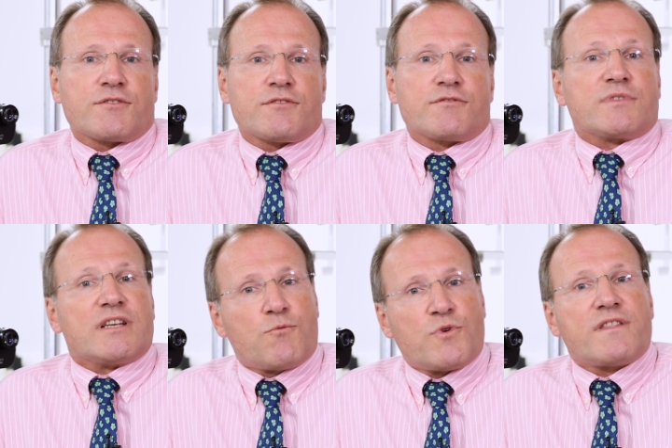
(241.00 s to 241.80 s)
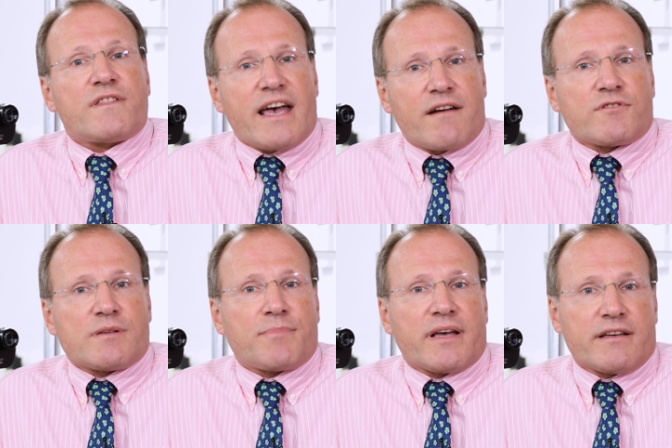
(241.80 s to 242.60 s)
surgery with
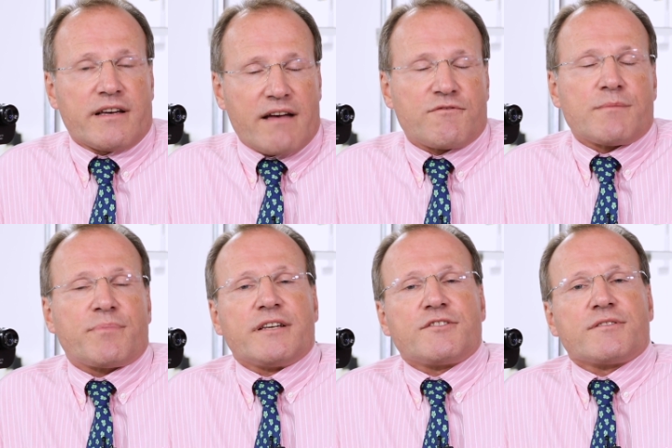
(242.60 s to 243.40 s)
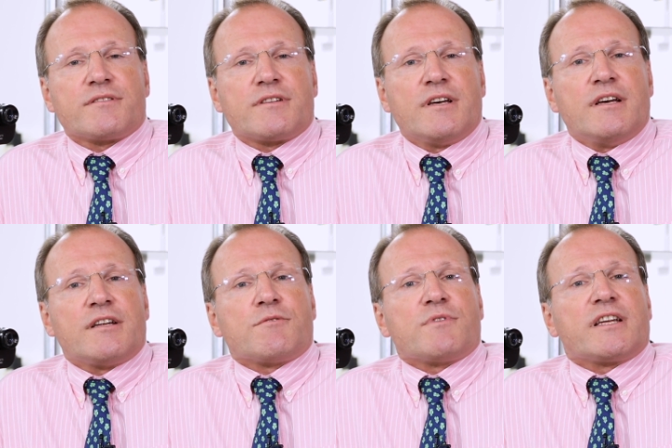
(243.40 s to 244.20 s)
every, pa every patient
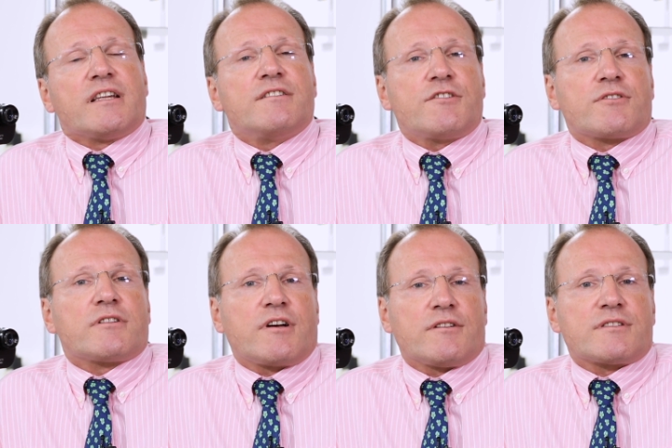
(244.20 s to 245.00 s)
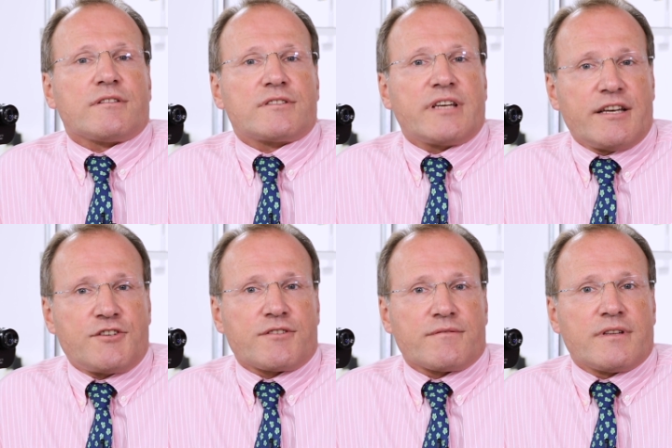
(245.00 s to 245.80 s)
during an initial
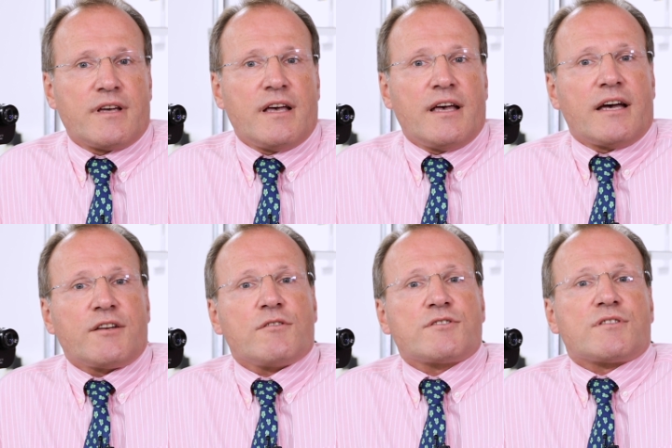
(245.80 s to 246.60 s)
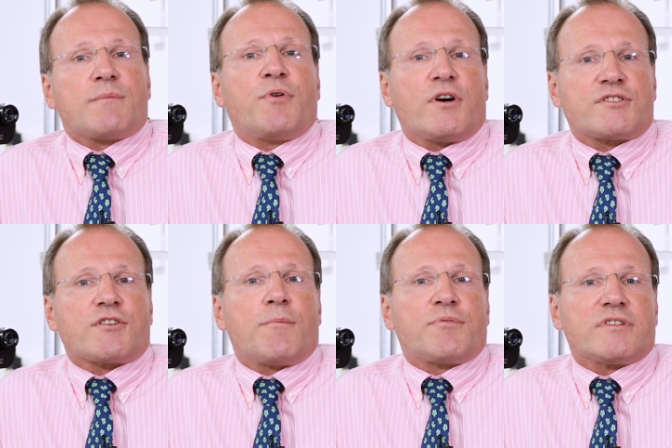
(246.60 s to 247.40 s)
consultation and also the
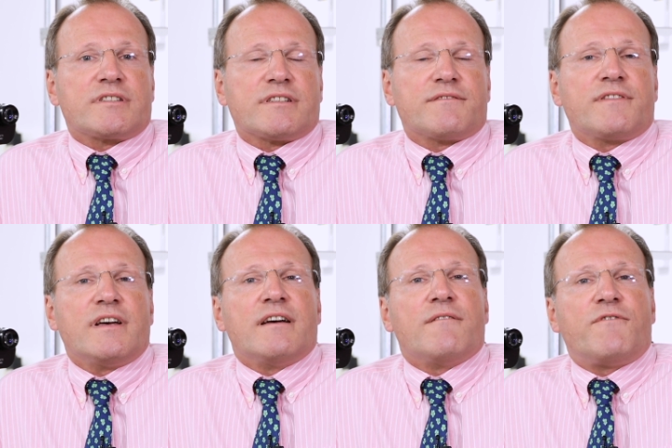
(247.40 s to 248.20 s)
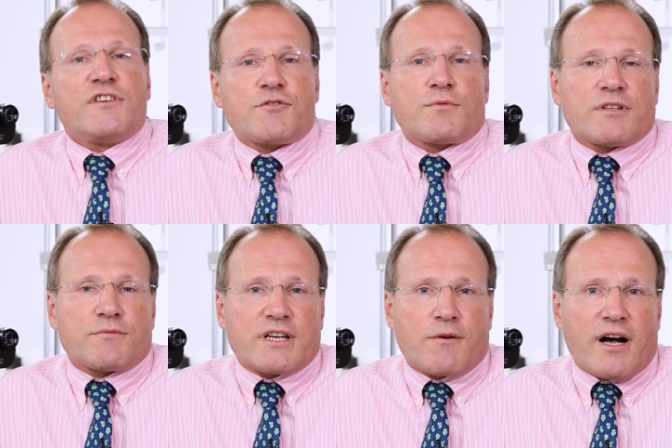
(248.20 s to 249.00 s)
post-operative visual
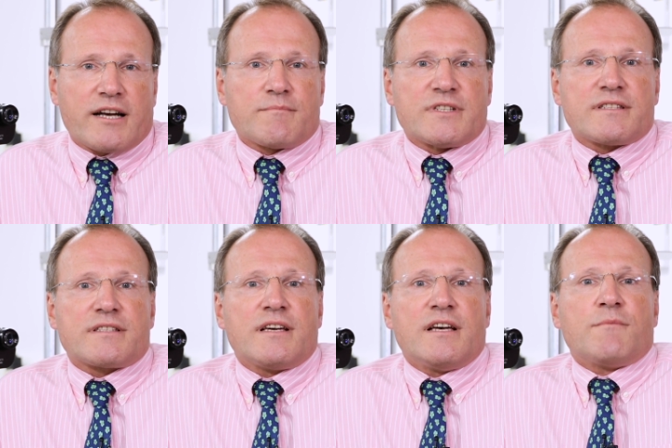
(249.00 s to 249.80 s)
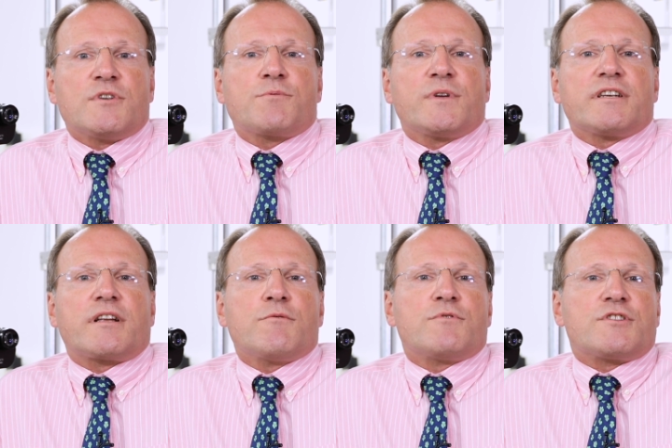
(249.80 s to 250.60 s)
requirements, which will
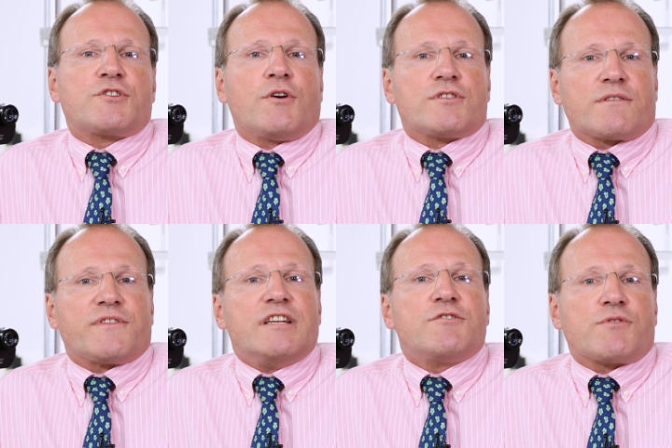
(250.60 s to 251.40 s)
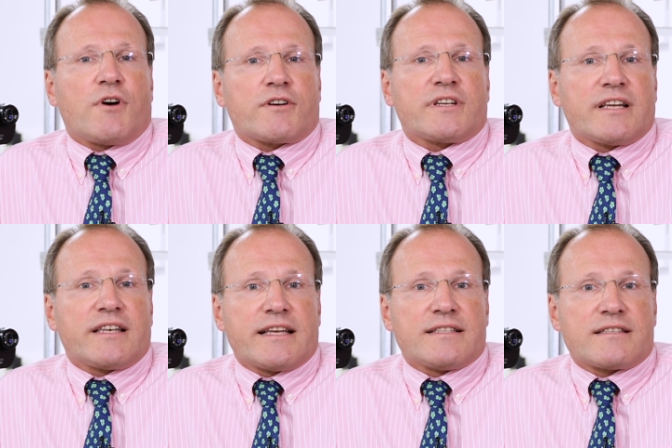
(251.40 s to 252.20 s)
include a choice of intraocular
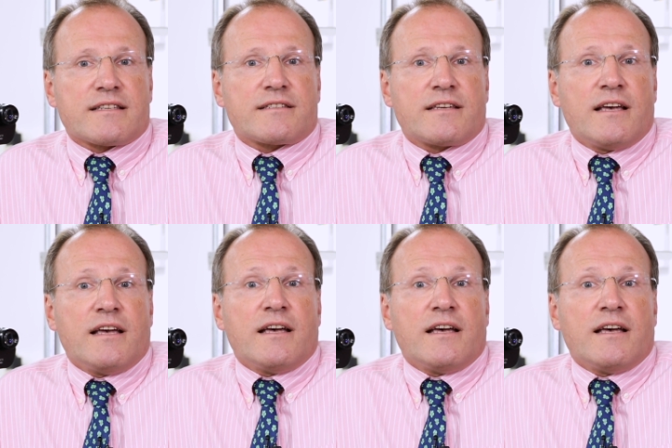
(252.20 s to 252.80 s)
lenses